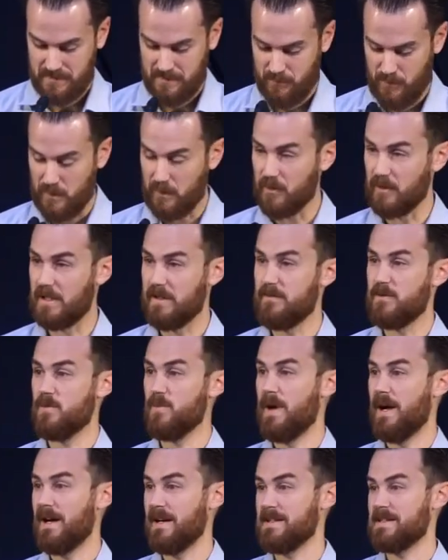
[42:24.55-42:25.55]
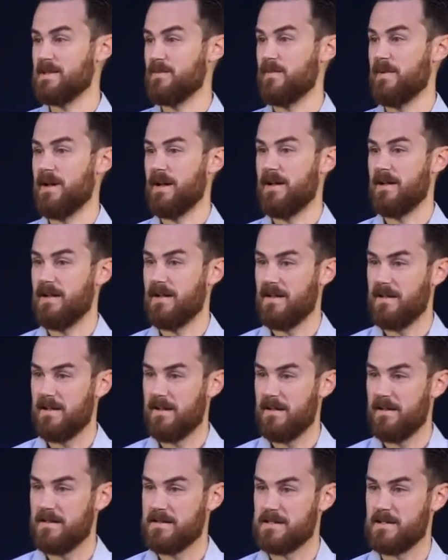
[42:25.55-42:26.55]
Maybe they'll give you back some,
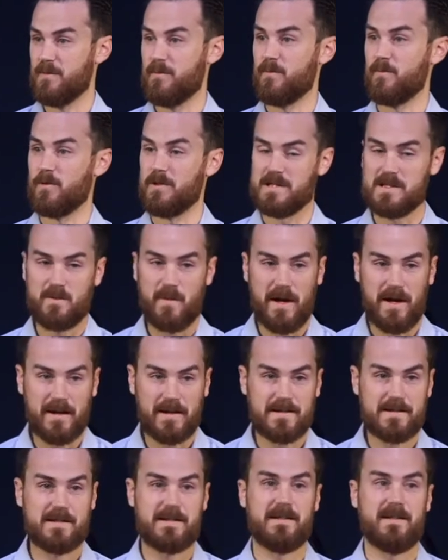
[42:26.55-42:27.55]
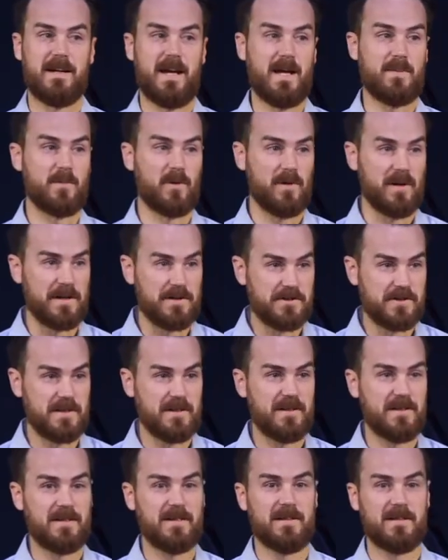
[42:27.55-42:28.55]
some respect,
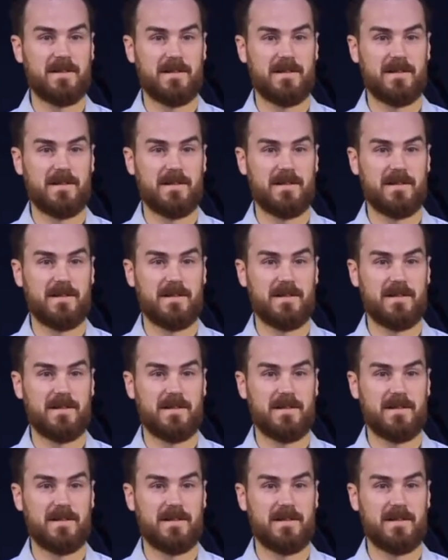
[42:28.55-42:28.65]
admiration.